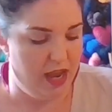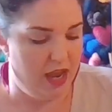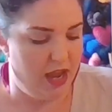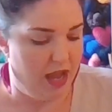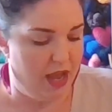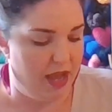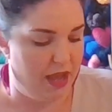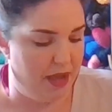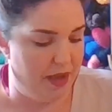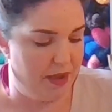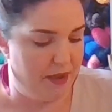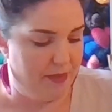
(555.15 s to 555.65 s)

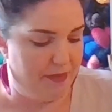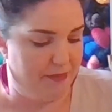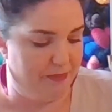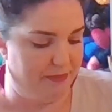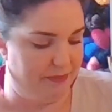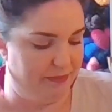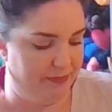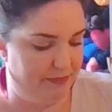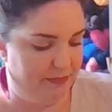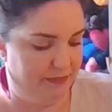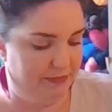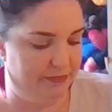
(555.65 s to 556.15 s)

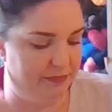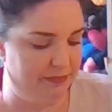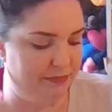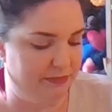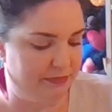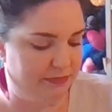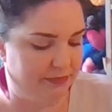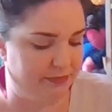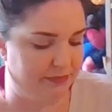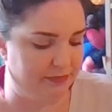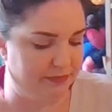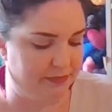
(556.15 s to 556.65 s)

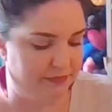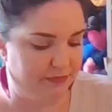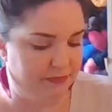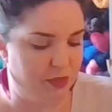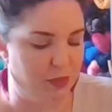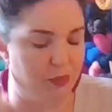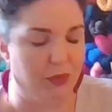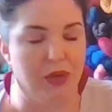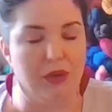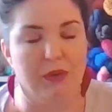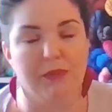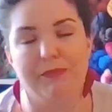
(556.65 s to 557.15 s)

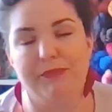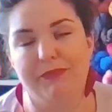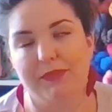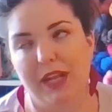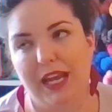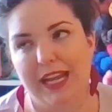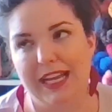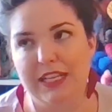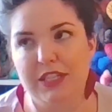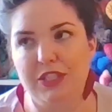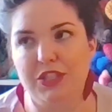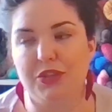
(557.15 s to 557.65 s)
Well, I
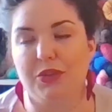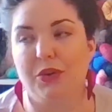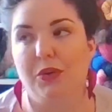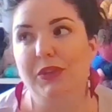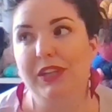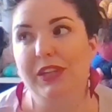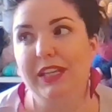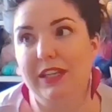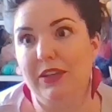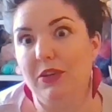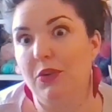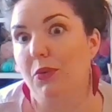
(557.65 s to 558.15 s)
guess you're
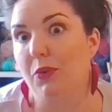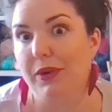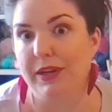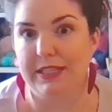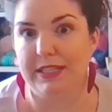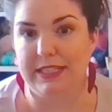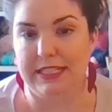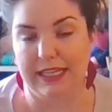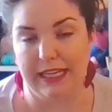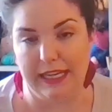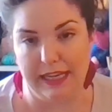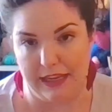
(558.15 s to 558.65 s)
only in
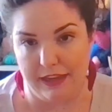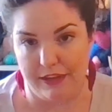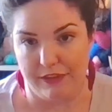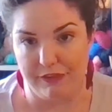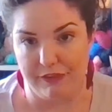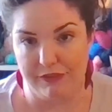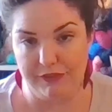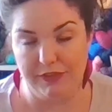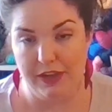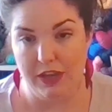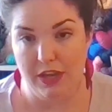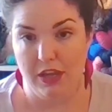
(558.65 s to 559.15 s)
quarantine
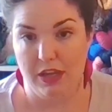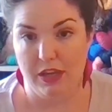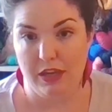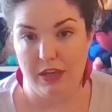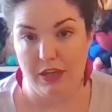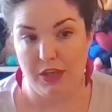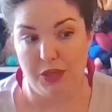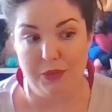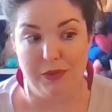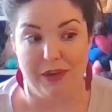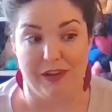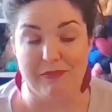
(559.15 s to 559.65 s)
if
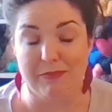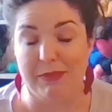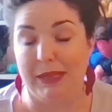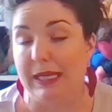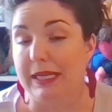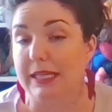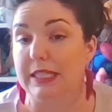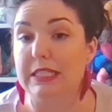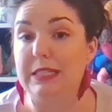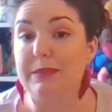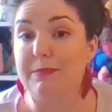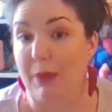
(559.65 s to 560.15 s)
you have been
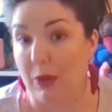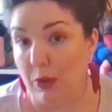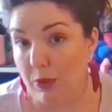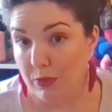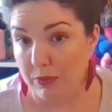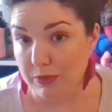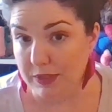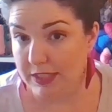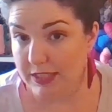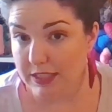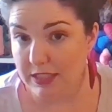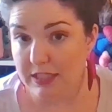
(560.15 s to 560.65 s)

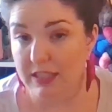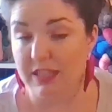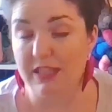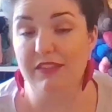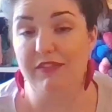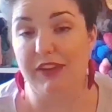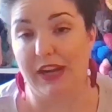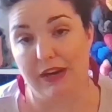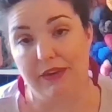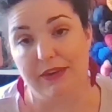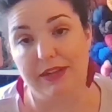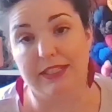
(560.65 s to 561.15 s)
exposed to the
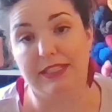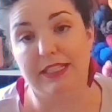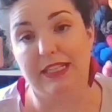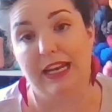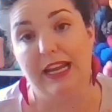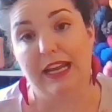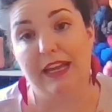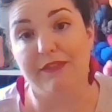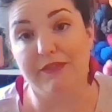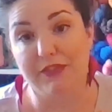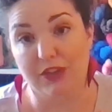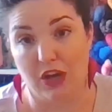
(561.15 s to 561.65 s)
virus, and
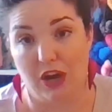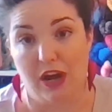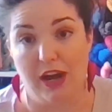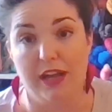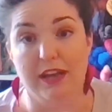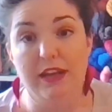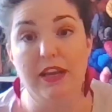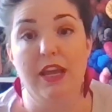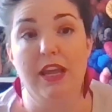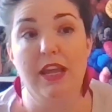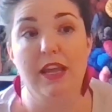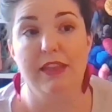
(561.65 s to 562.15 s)
I have not,
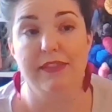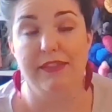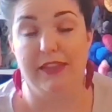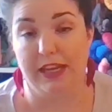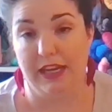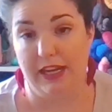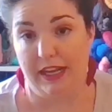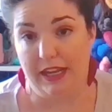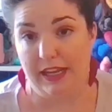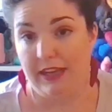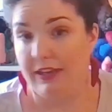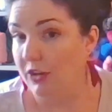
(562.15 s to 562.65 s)
that
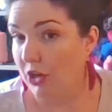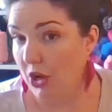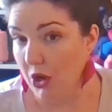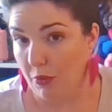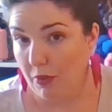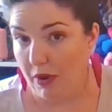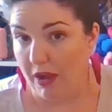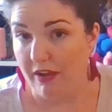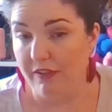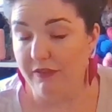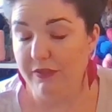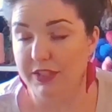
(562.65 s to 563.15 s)
I know
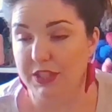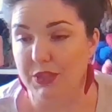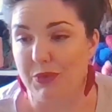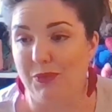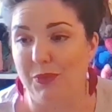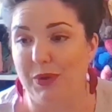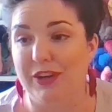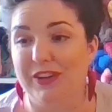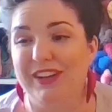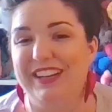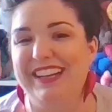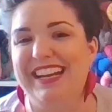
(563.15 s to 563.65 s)
of. So
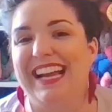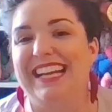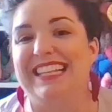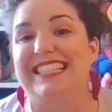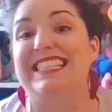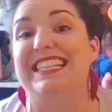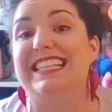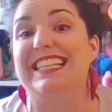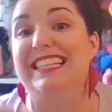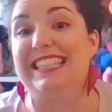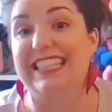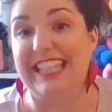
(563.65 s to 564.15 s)
we're in
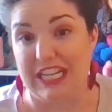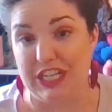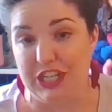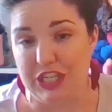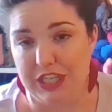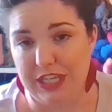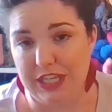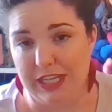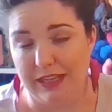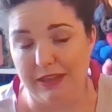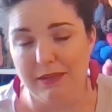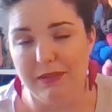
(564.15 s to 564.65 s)

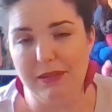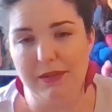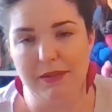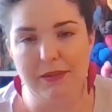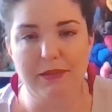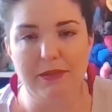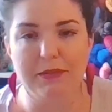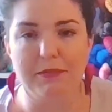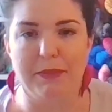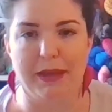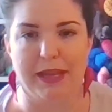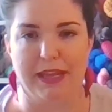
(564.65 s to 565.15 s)
isolation,
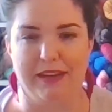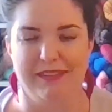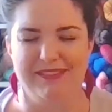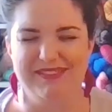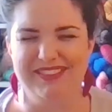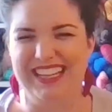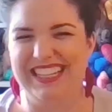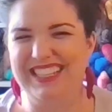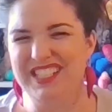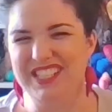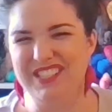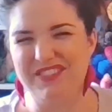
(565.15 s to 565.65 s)
but
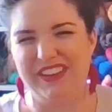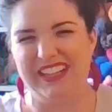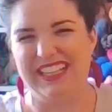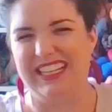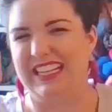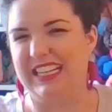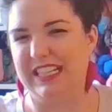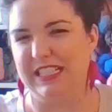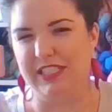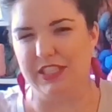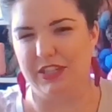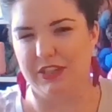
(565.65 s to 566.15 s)
I just find
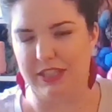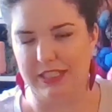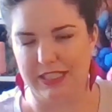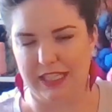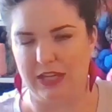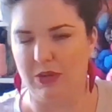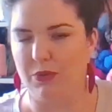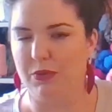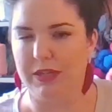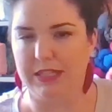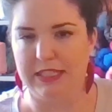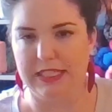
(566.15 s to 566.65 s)
it easier to say
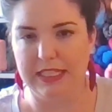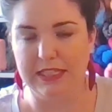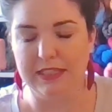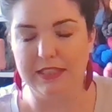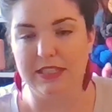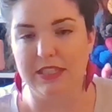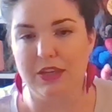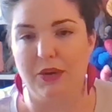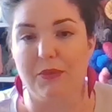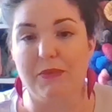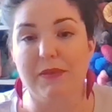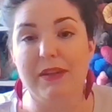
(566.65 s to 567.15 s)
quarantine.
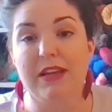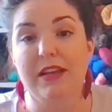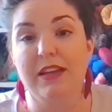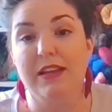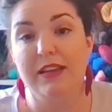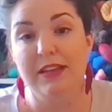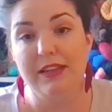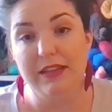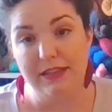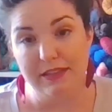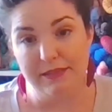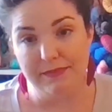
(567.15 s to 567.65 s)
So
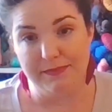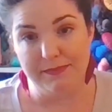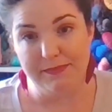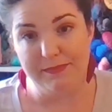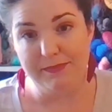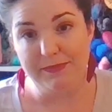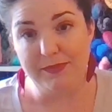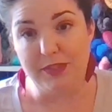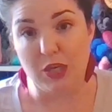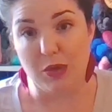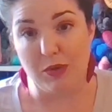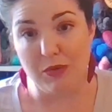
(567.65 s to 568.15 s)

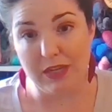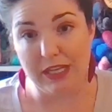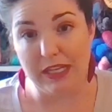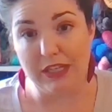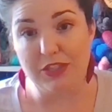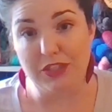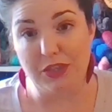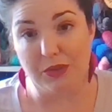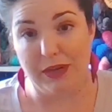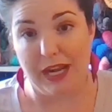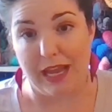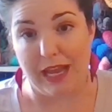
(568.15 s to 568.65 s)

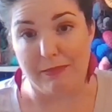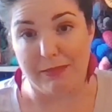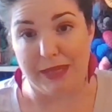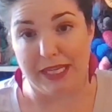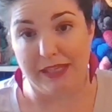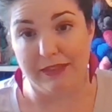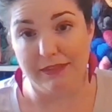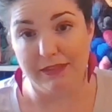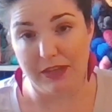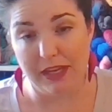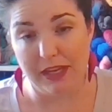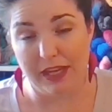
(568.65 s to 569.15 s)
don't at
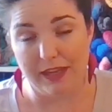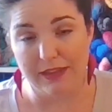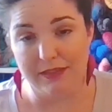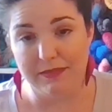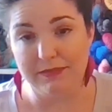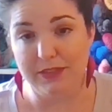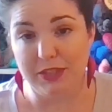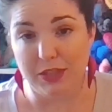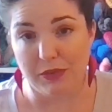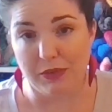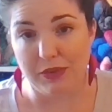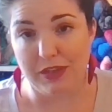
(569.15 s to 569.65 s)
me, okay?
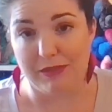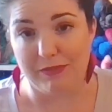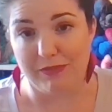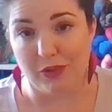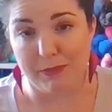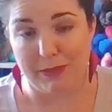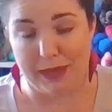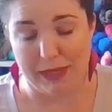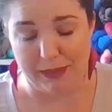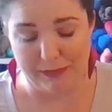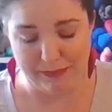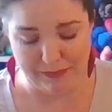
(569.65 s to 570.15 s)
Don't come for
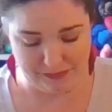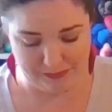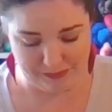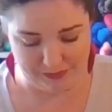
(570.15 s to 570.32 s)
me.